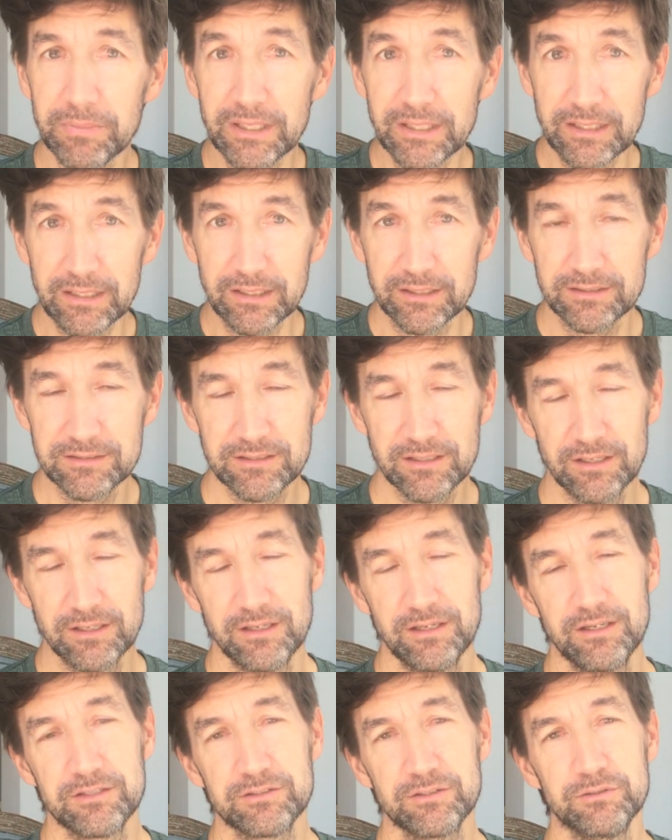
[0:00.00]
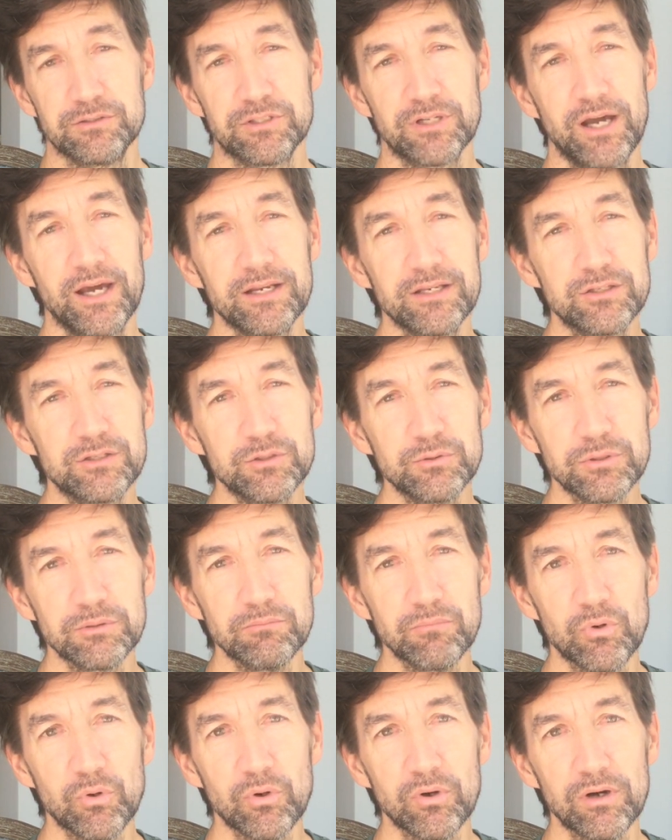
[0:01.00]
beings. So try to do it
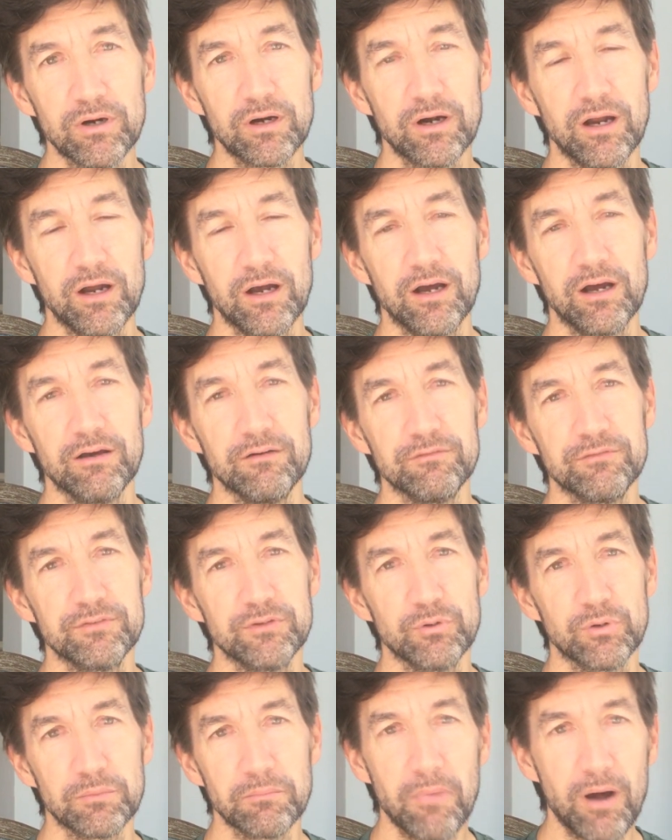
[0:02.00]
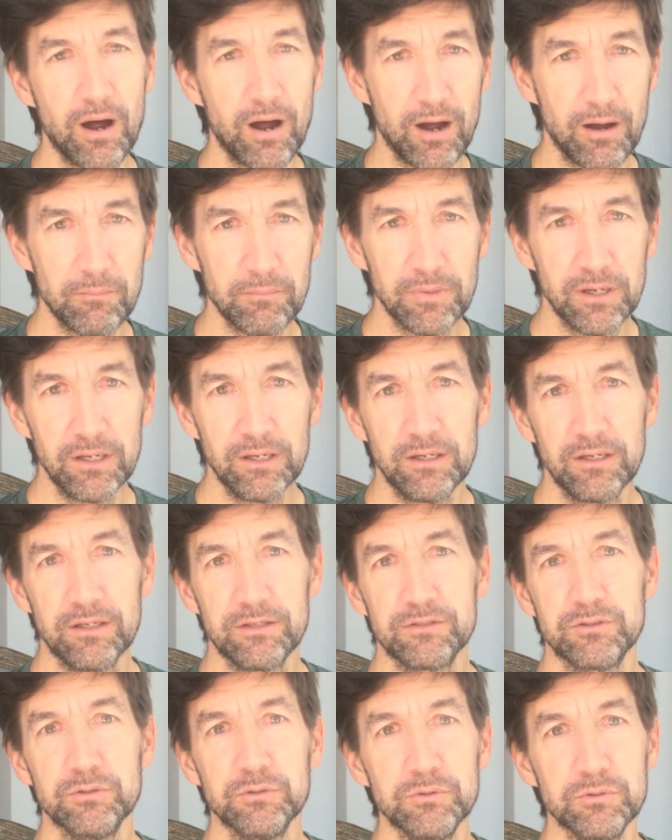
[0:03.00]
more of your mom
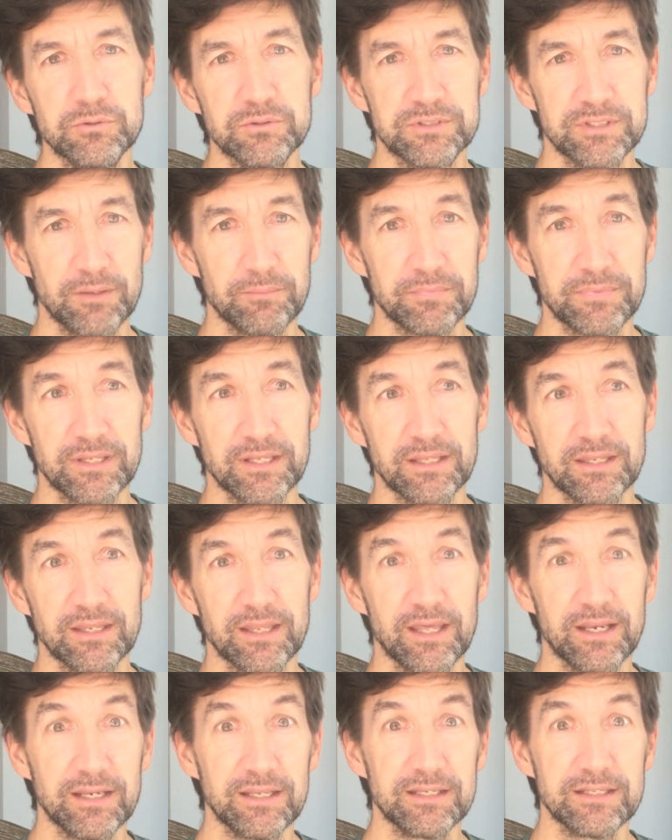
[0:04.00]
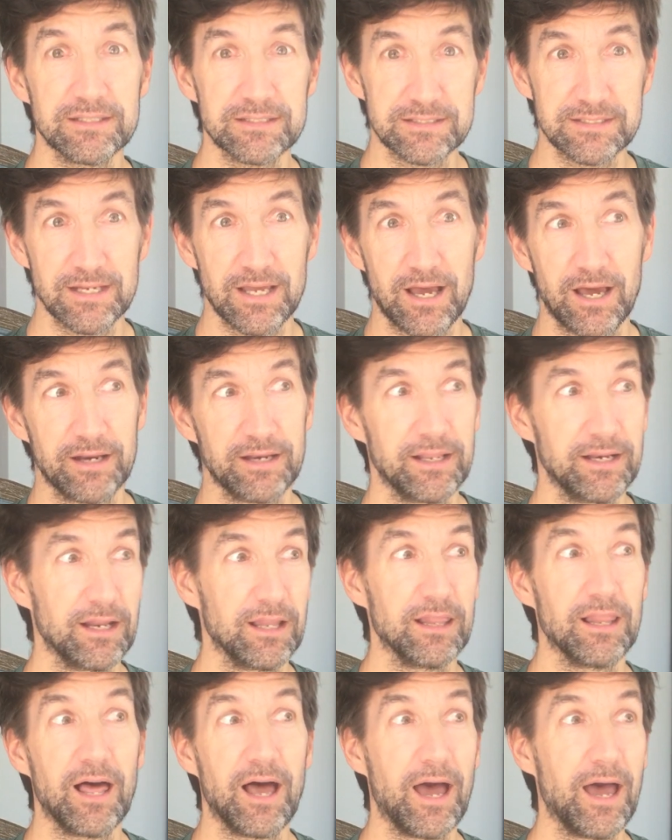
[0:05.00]
to something that is not an
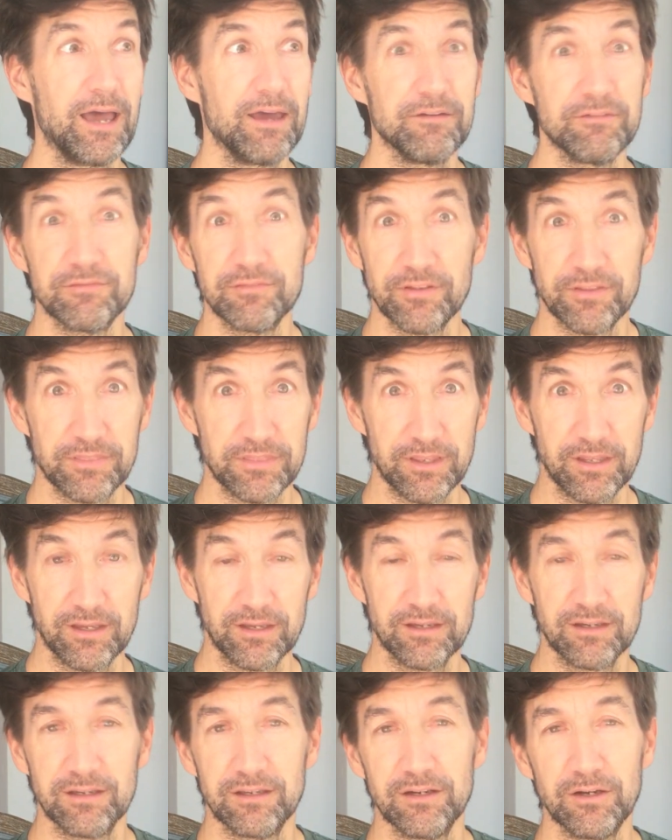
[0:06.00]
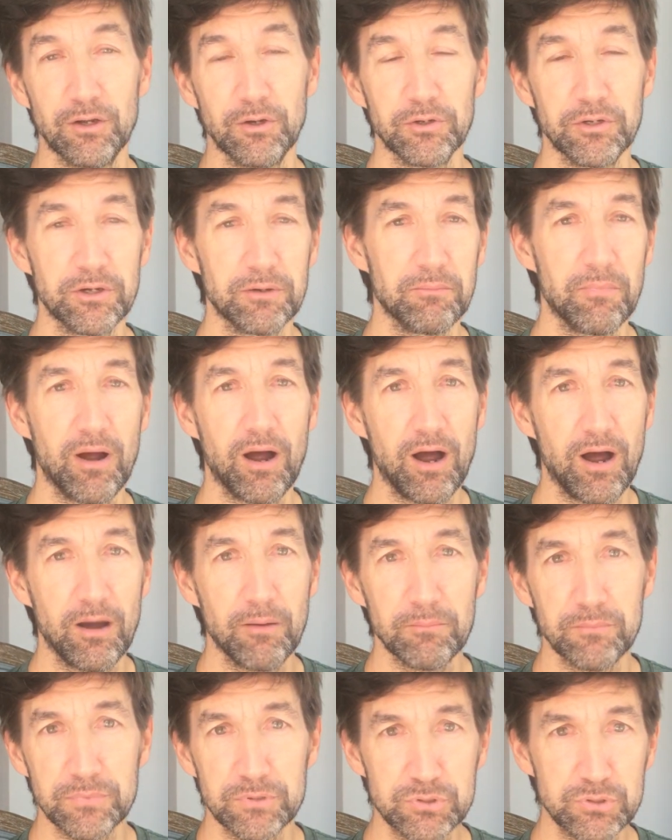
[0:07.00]
alive thing. You know, your
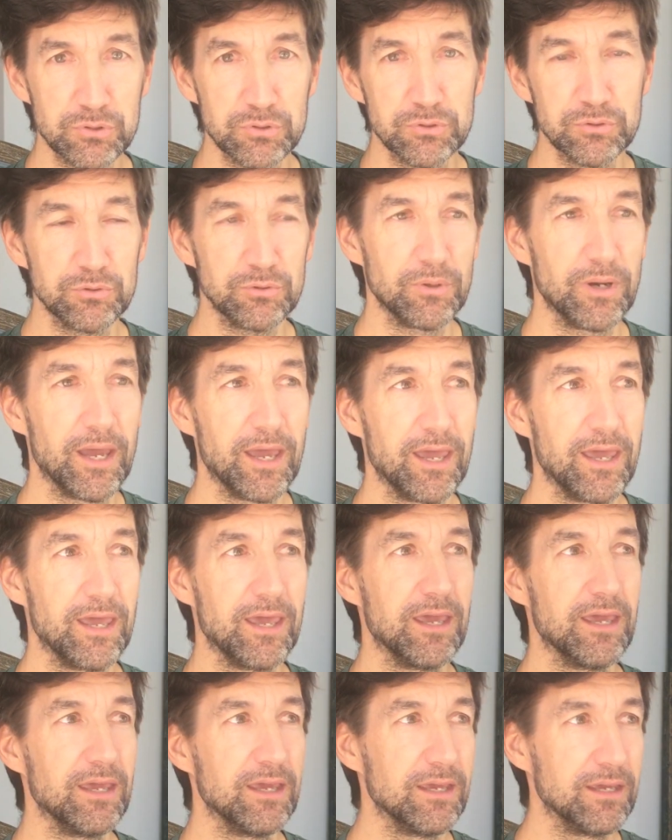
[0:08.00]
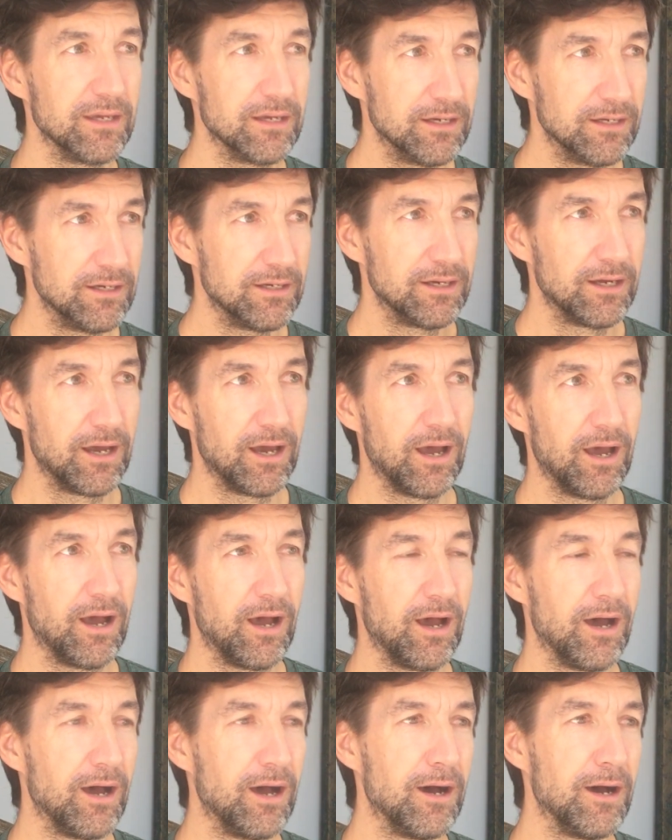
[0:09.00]
mom to a
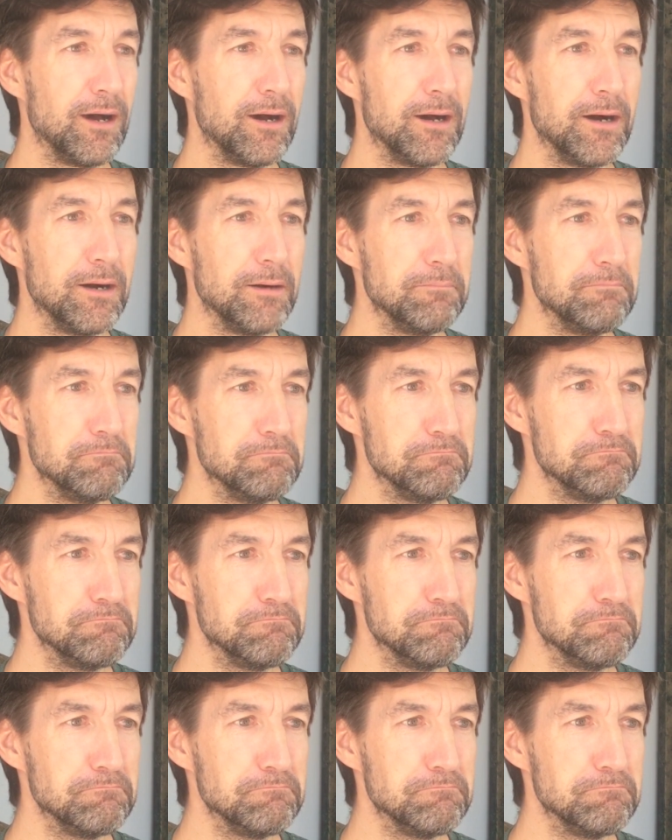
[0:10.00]
I